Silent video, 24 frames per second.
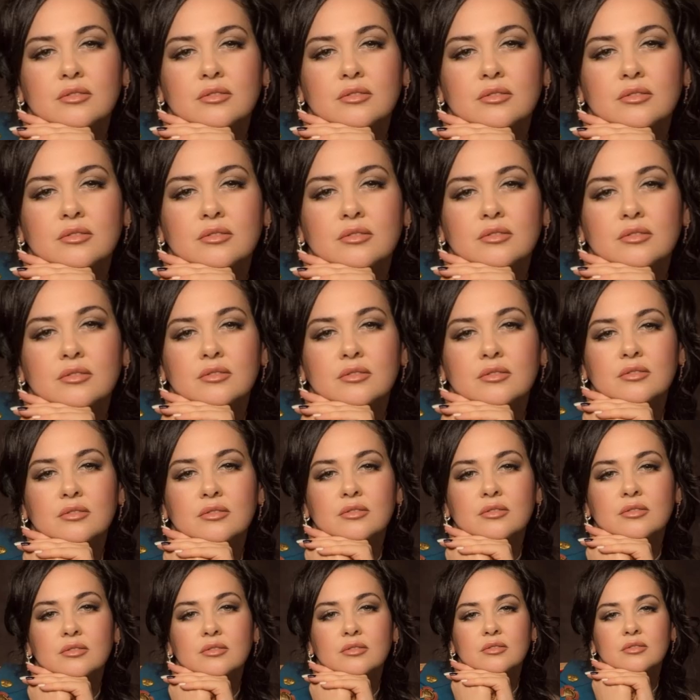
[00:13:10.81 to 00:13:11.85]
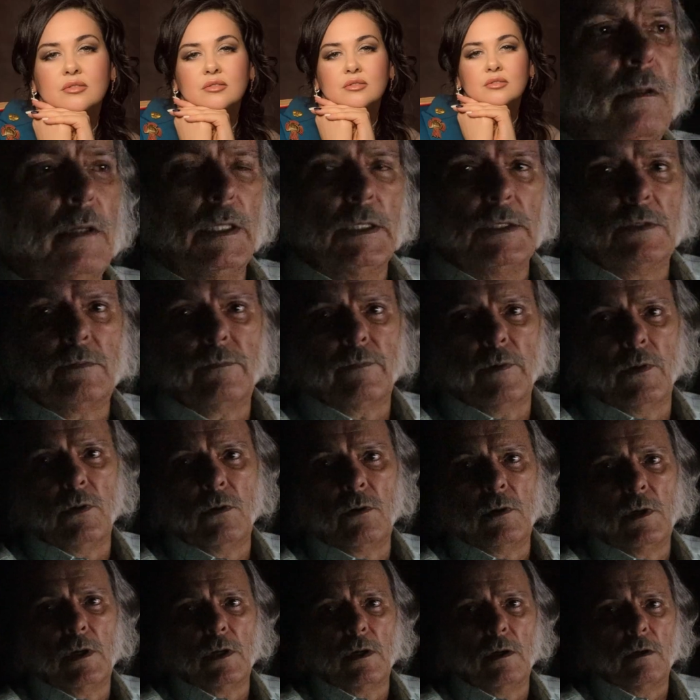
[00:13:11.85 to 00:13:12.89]
I really like these
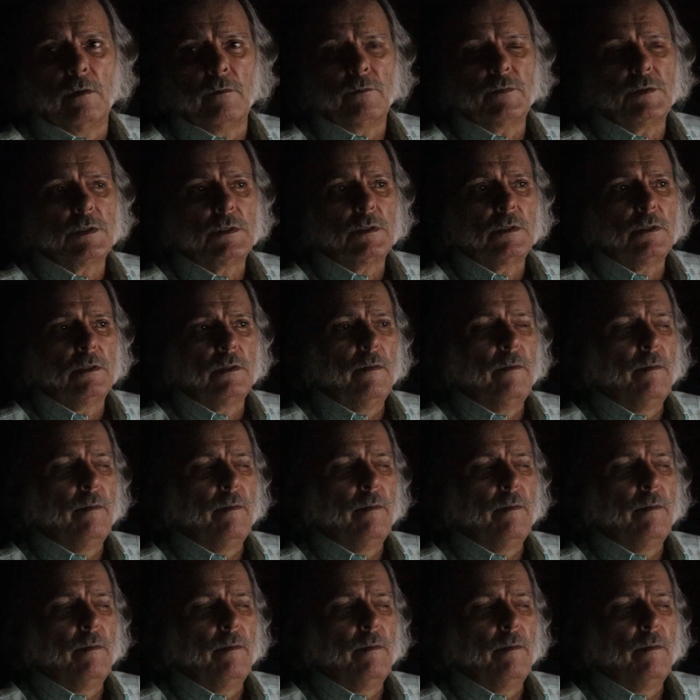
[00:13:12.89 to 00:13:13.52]
photographs.